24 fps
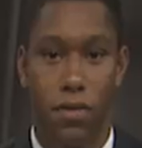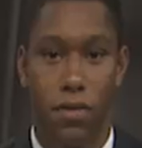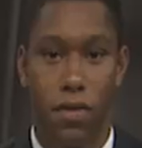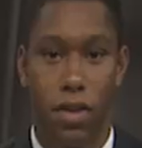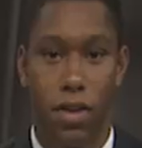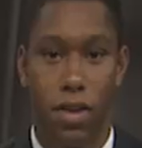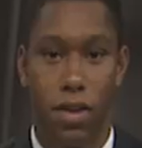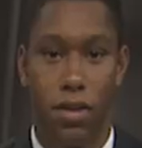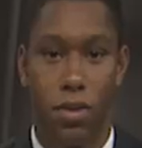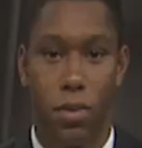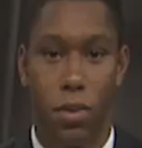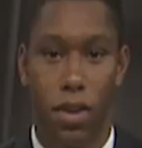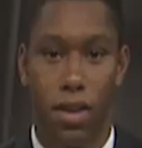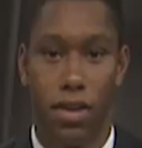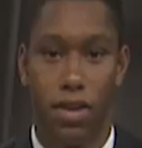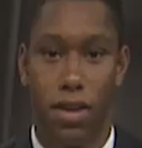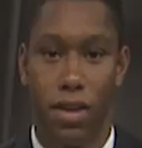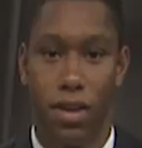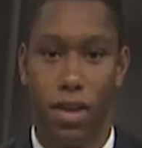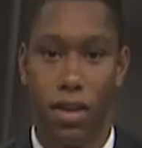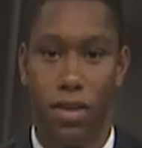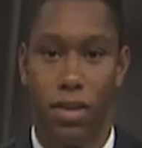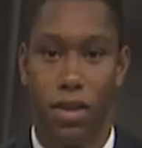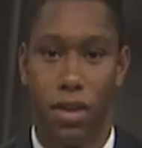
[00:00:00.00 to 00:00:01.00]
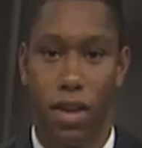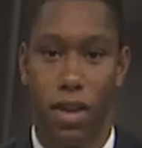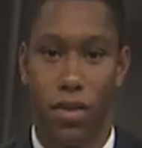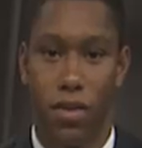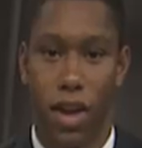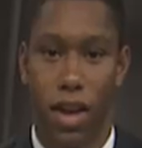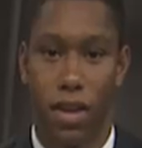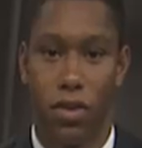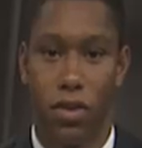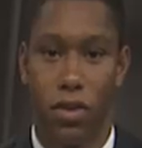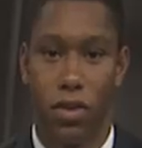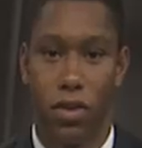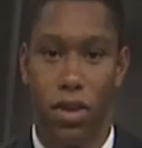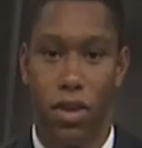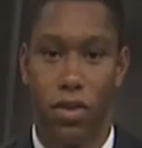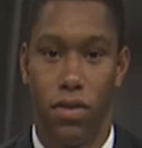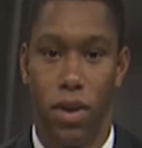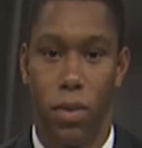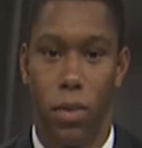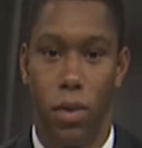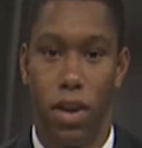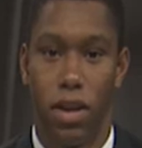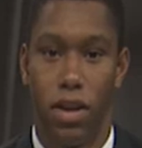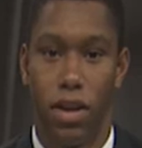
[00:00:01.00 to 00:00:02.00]
For this week's edition of
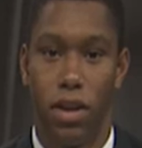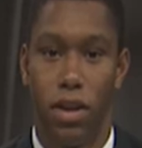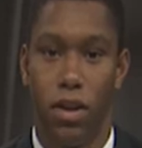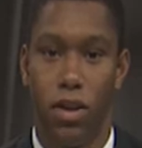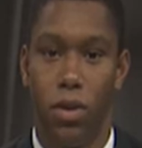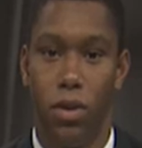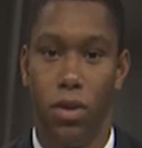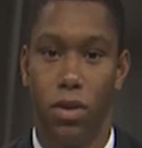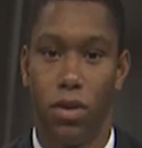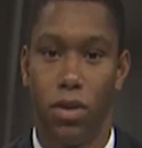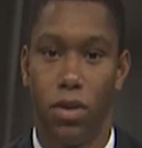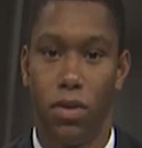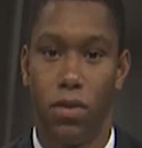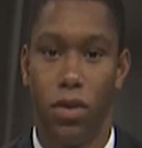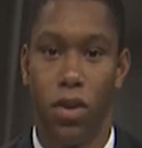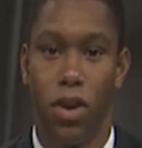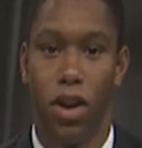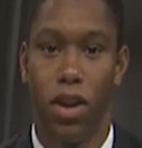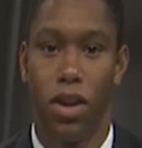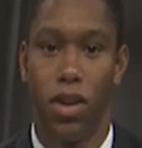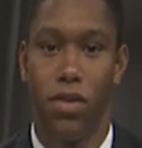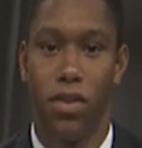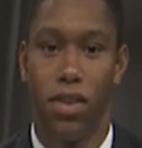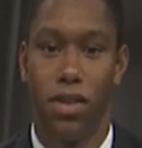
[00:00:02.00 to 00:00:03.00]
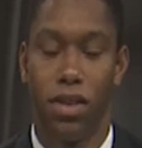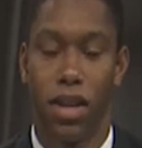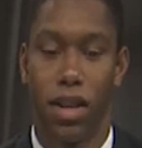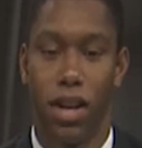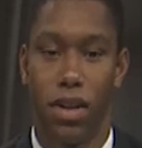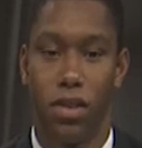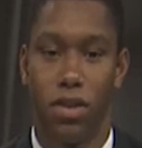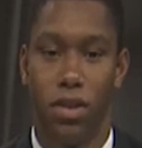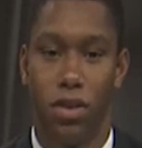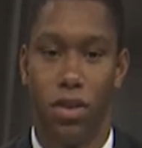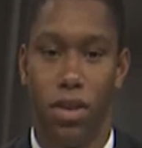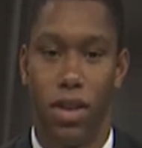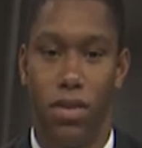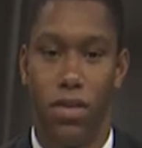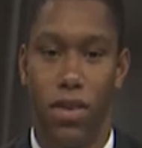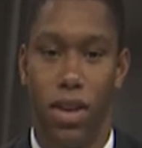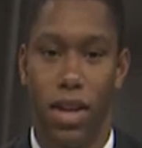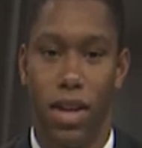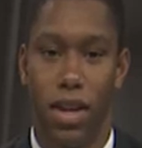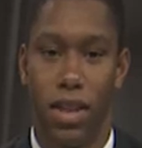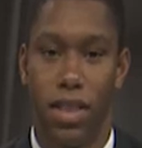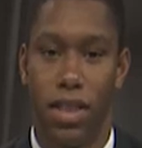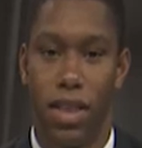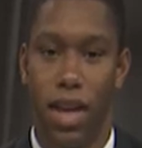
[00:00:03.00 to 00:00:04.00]
SUTV Weekly News, for all of us at
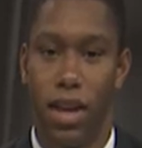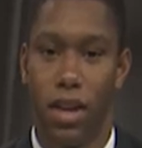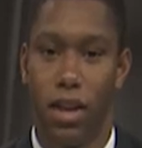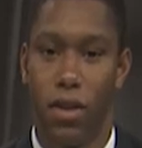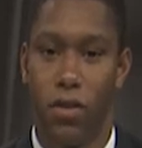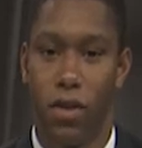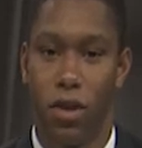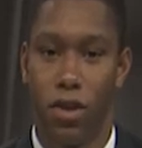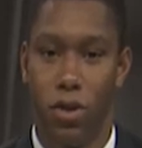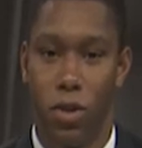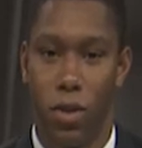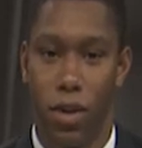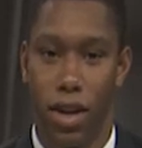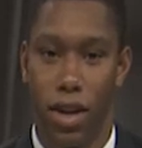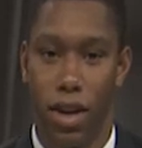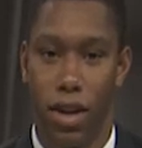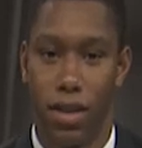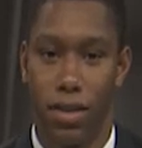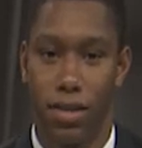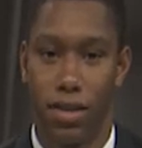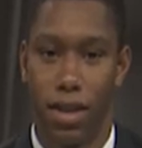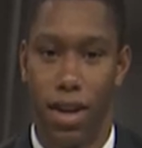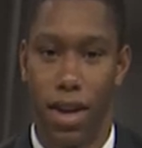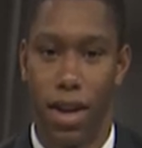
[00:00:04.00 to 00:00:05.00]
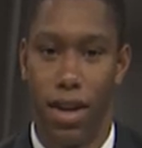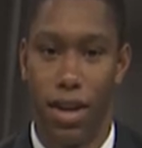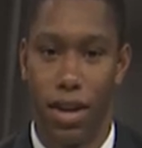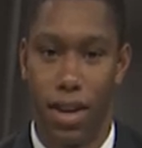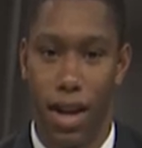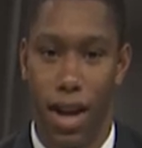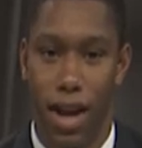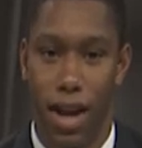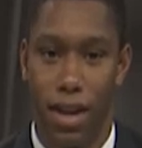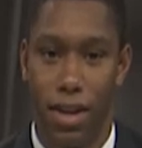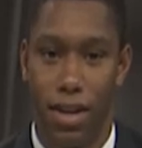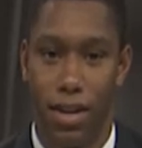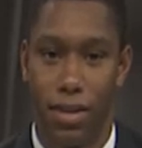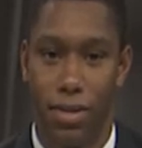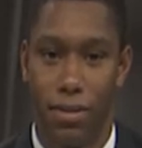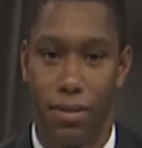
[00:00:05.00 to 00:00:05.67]
SUTV, thank you for joining us and good night.